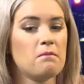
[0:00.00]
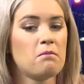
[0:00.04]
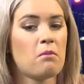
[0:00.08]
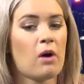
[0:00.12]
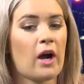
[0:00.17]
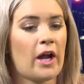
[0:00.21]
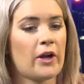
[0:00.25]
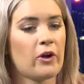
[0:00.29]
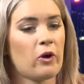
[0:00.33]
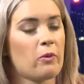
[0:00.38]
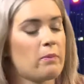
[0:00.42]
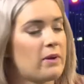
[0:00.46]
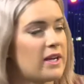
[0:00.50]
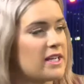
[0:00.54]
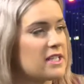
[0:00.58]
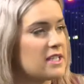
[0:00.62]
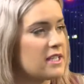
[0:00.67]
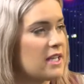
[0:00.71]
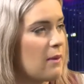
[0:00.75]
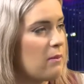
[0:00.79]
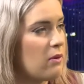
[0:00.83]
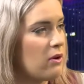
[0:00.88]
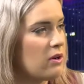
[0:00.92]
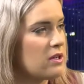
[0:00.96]
might not be to
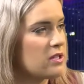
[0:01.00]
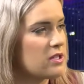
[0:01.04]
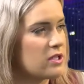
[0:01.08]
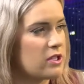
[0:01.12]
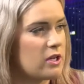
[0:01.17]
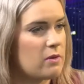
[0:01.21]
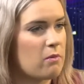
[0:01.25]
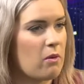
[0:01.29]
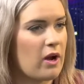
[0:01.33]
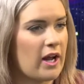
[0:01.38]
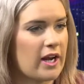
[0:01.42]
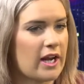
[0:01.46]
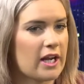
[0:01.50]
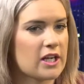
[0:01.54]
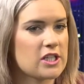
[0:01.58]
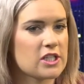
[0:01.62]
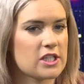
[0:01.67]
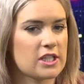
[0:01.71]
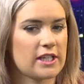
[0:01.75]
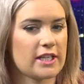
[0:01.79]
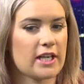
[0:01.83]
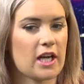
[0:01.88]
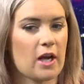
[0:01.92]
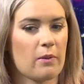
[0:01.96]
that person. It might
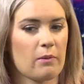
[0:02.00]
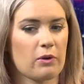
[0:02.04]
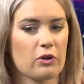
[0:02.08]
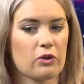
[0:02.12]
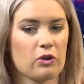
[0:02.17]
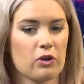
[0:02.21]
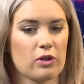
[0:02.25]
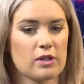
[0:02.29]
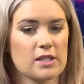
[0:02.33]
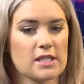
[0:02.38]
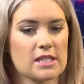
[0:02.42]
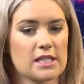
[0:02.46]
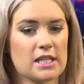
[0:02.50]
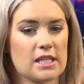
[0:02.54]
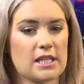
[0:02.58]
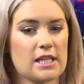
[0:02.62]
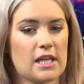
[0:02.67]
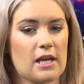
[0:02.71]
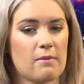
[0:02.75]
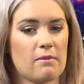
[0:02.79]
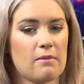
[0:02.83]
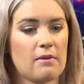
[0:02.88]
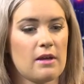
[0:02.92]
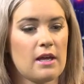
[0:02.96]
actually come across to
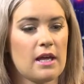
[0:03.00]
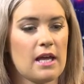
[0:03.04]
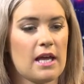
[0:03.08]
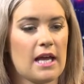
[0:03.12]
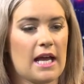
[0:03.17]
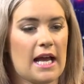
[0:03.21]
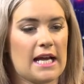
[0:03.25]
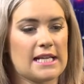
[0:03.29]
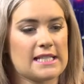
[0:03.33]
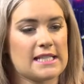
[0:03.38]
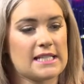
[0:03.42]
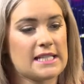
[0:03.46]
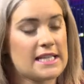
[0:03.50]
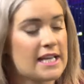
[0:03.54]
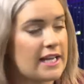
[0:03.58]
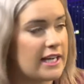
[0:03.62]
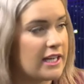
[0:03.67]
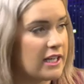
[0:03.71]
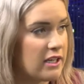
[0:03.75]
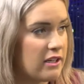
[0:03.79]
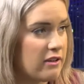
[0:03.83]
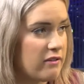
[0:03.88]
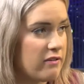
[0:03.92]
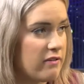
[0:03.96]
them as a
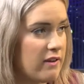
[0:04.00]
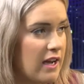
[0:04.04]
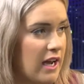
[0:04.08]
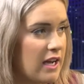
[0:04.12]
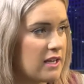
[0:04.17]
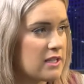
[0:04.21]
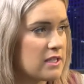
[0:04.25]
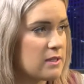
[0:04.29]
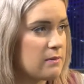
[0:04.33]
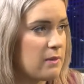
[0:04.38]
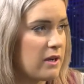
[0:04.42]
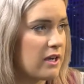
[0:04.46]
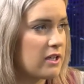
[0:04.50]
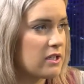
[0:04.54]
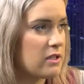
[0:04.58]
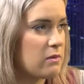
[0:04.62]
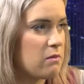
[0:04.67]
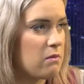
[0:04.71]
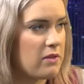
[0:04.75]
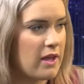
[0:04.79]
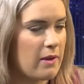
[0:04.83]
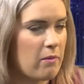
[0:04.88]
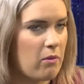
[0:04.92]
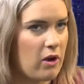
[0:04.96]
negative aspect.
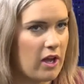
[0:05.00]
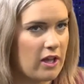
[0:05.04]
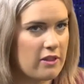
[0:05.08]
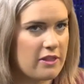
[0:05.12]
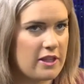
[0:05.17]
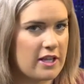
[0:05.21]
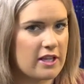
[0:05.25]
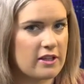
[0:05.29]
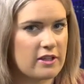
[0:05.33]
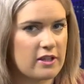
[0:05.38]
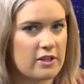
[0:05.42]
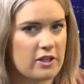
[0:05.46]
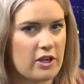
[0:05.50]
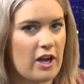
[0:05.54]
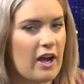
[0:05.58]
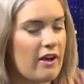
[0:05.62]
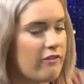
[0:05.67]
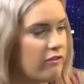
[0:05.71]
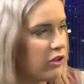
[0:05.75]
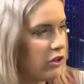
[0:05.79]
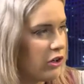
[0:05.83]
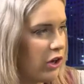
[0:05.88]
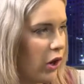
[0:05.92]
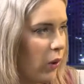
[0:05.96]
They might think that you're
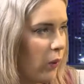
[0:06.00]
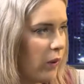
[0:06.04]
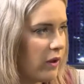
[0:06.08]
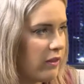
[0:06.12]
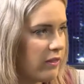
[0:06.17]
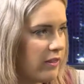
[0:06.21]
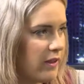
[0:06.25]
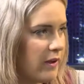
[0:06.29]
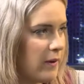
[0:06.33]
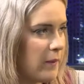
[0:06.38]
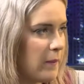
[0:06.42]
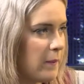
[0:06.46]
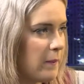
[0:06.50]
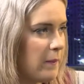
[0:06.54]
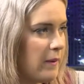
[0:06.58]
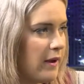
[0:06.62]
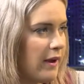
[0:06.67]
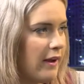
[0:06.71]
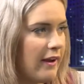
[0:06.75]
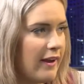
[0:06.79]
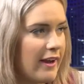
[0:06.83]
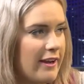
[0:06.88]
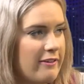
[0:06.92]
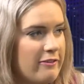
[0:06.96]
having a go at them,
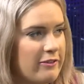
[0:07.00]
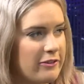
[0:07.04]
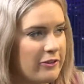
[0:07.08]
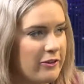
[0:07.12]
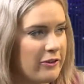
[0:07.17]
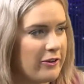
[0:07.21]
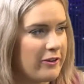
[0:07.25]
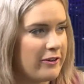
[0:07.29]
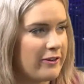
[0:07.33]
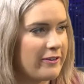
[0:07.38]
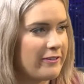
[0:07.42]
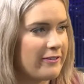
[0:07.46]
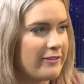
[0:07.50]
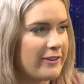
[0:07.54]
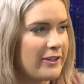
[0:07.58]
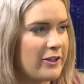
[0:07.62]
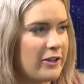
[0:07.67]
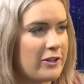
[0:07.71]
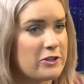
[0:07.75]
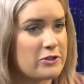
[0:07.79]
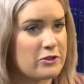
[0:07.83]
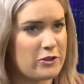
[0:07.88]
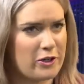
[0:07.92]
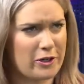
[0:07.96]
even though,
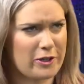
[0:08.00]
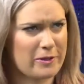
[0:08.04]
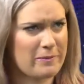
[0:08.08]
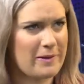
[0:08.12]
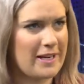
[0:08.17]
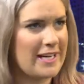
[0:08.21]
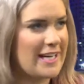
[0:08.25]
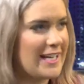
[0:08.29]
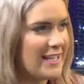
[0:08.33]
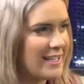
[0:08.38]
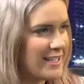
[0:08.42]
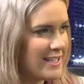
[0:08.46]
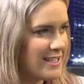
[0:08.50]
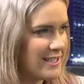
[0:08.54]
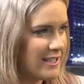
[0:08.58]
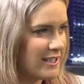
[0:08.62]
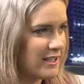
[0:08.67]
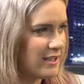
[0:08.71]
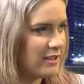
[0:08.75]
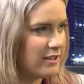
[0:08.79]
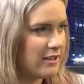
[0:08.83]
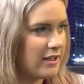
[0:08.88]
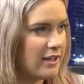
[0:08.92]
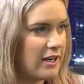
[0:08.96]
you've only been
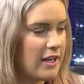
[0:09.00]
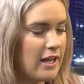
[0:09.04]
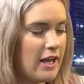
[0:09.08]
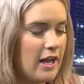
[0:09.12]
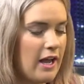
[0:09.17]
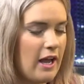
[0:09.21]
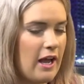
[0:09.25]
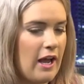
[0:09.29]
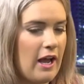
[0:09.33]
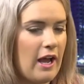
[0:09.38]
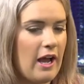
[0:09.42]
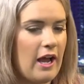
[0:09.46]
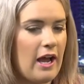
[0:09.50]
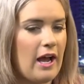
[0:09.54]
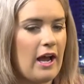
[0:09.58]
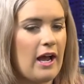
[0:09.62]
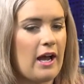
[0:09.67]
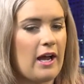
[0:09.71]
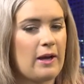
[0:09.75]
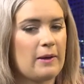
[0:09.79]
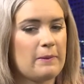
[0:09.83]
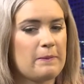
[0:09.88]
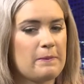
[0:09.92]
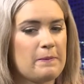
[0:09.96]
innocent.
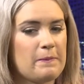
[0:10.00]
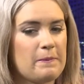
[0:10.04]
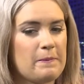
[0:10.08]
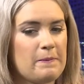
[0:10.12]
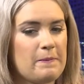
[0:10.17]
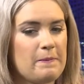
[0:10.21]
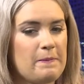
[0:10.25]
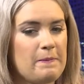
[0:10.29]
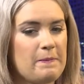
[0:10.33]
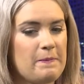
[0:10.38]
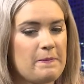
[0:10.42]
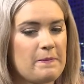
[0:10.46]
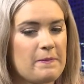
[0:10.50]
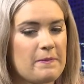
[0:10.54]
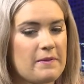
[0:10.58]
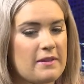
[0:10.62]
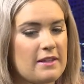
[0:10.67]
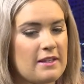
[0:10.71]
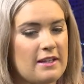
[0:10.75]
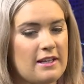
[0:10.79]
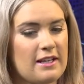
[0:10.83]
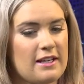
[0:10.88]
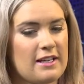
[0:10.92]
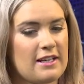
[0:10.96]

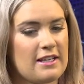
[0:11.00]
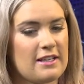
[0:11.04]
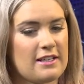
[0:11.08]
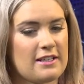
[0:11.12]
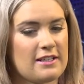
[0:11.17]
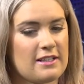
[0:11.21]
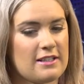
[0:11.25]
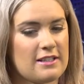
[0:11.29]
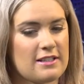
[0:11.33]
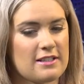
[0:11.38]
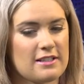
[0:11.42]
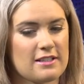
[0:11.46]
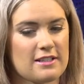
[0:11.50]
And